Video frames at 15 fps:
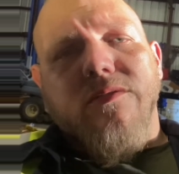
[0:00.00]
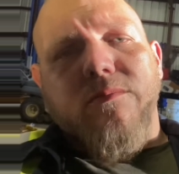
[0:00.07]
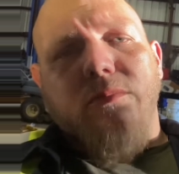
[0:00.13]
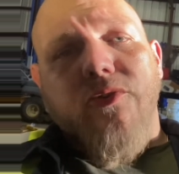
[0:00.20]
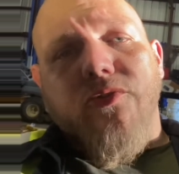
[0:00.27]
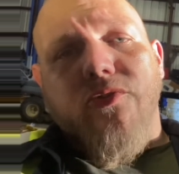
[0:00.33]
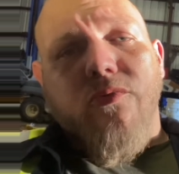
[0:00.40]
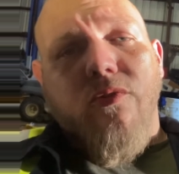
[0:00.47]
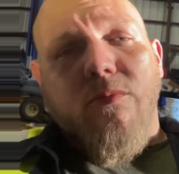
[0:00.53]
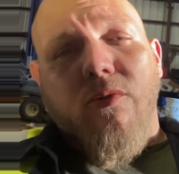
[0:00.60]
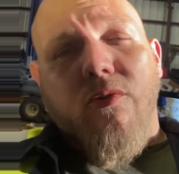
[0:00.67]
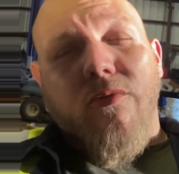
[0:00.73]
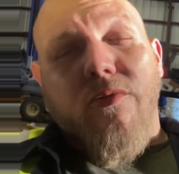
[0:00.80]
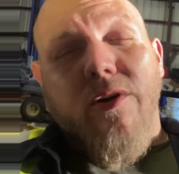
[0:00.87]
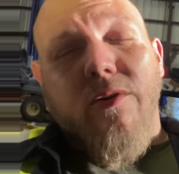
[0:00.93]
Moser
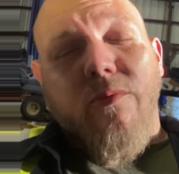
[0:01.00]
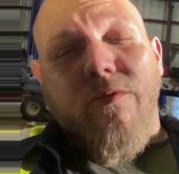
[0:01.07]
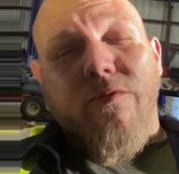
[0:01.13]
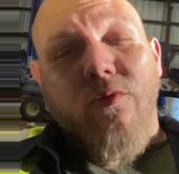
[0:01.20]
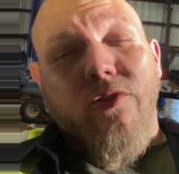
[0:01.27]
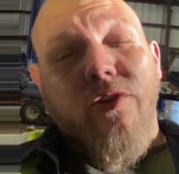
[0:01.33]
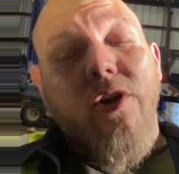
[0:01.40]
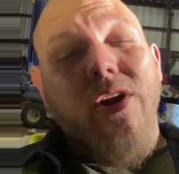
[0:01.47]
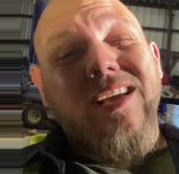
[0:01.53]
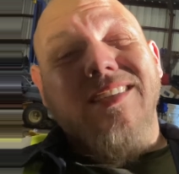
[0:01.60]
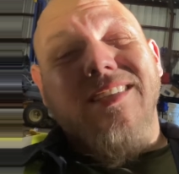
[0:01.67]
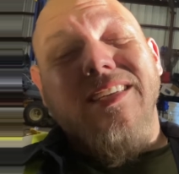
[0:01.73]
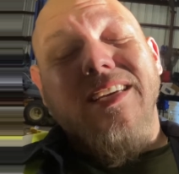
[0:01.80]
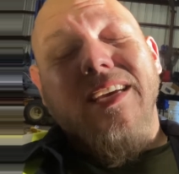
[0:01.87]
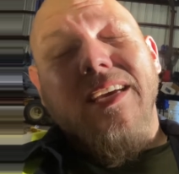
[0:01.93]
12-bolt rear end with
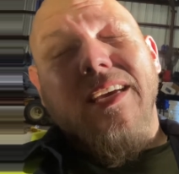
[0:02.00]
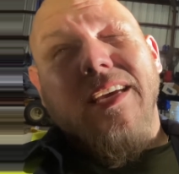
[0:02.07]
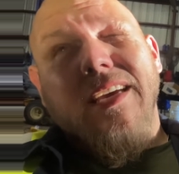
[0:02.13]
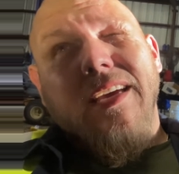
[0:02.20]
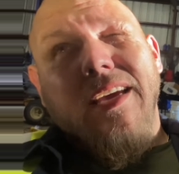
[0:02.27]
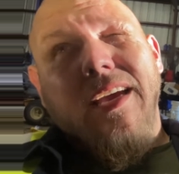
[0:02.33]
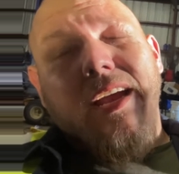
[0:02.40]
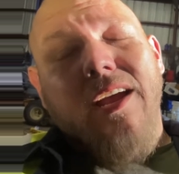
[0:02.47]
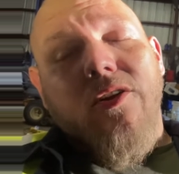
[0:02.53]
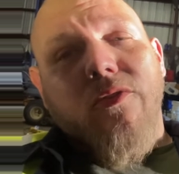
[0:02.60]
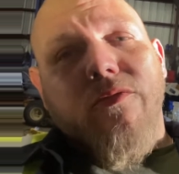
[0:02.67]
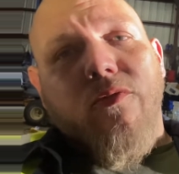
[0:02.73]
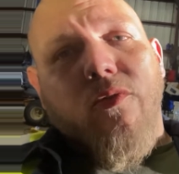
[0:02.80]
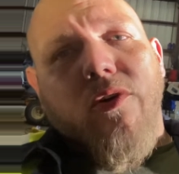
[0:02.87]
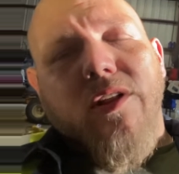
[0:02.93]
430s, and
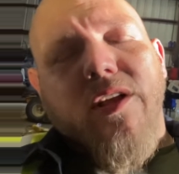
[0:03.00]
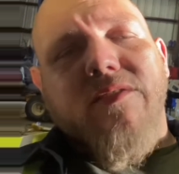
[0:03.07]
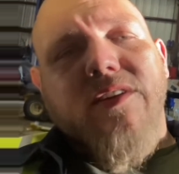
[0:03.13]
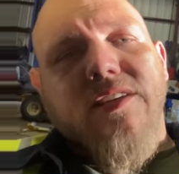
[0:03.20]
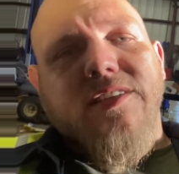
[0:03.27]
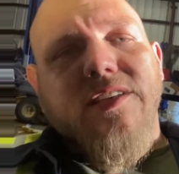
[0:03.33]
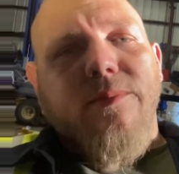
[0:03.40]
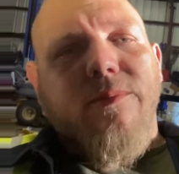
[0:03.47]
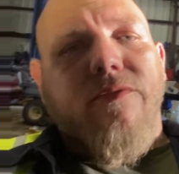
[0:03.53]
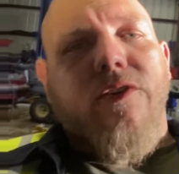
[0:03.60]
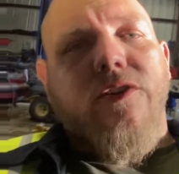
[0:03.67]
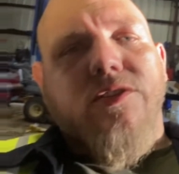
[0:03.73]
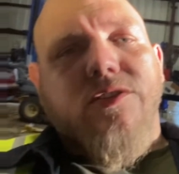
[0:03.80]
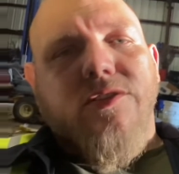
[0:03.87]
0411 ECM conversion.